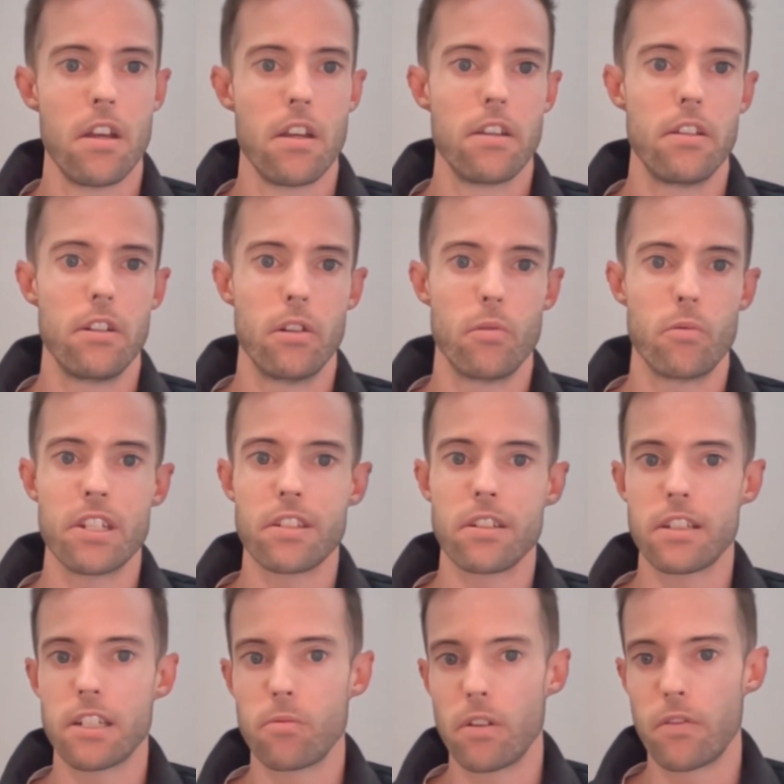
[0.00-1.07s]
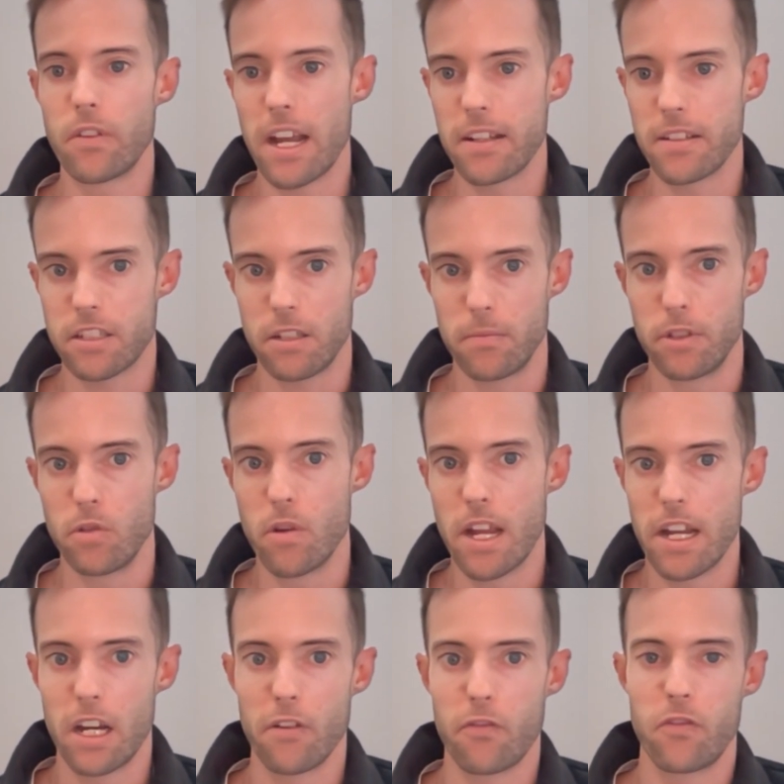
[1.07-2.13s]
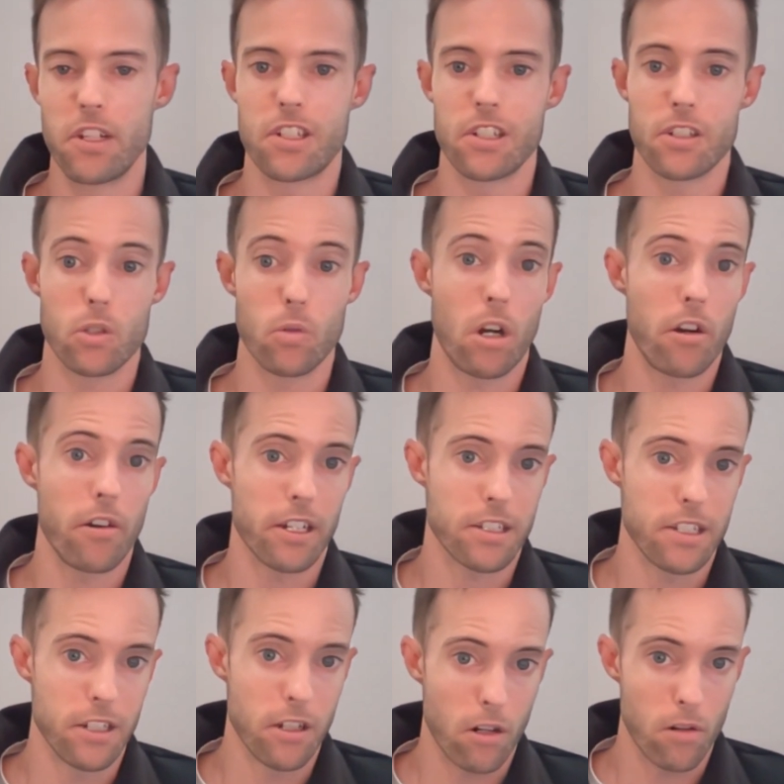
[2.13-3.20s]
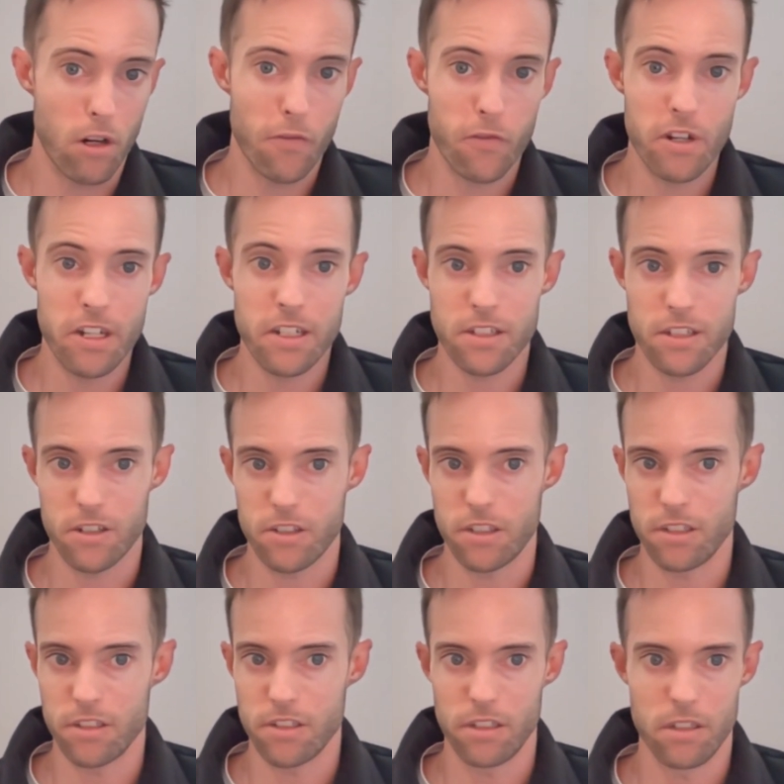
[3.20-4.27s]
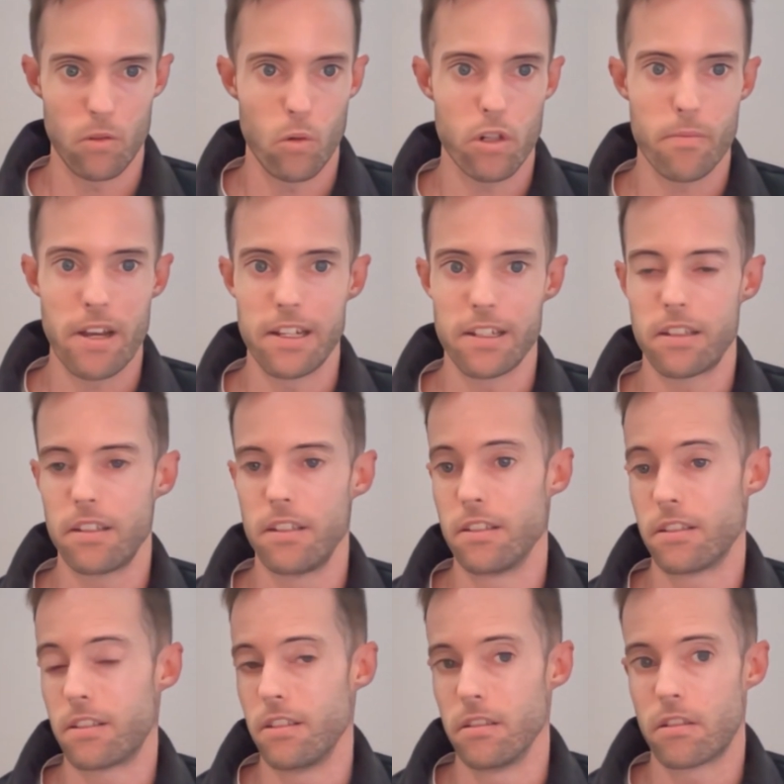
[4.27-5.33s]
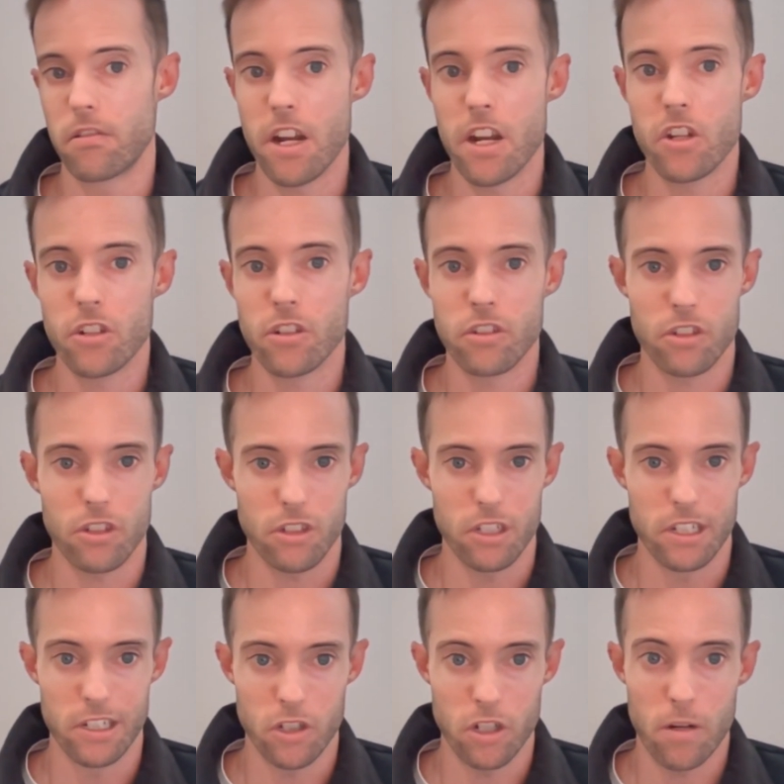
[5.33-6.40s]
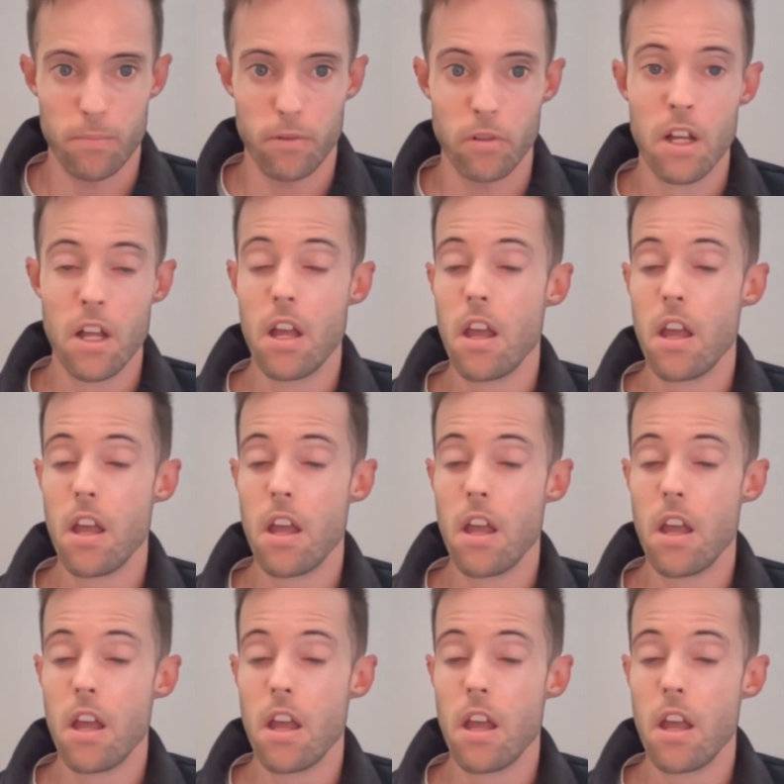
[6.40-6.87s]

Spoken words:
Recently we've added some new AI features to our XDR offerings, such as automatic incident creations, just an example.